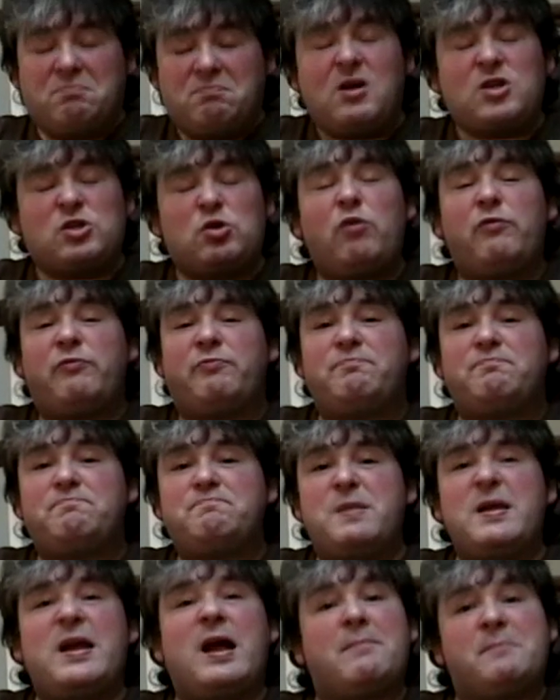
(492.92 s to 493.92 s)
My sort of
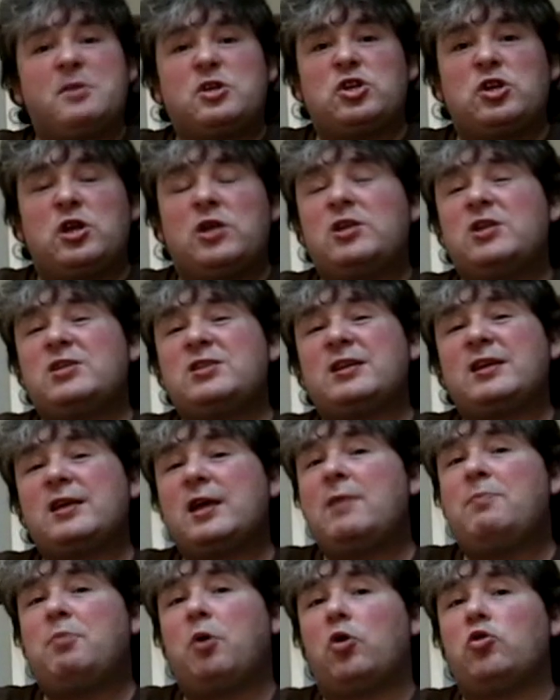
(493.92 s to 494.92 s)
big ambition is just to
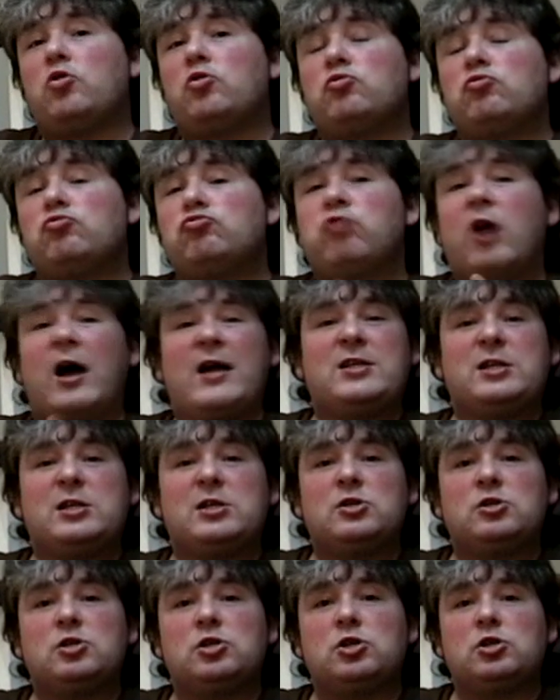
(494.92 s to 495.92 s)
keep on
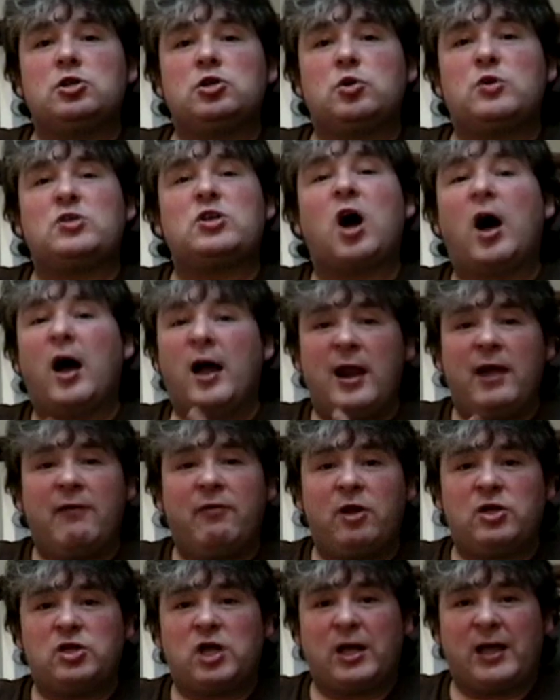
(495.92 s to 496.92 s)
writing to as high a
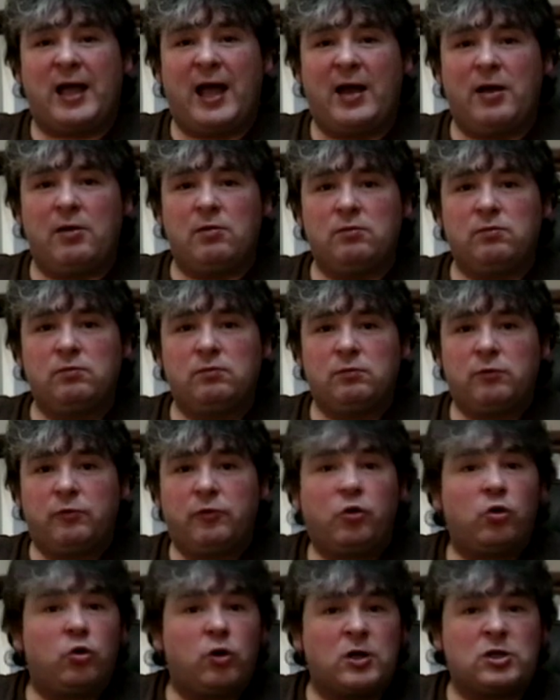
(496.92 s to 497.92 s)
level as I can,
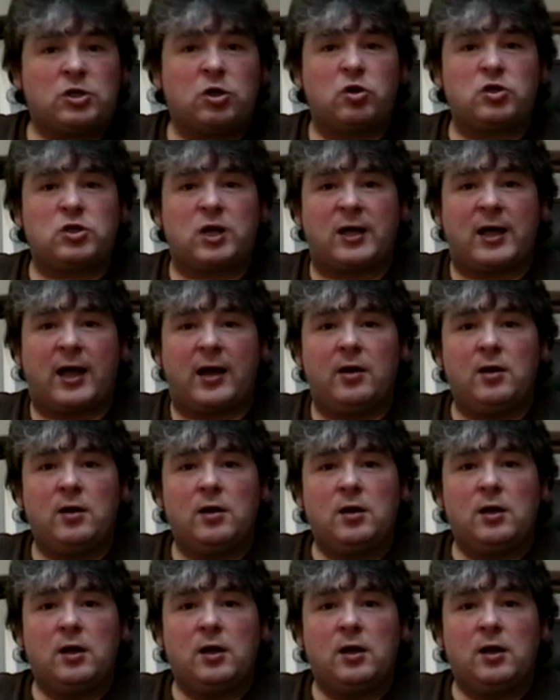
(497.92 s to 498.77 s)
for as long as I can.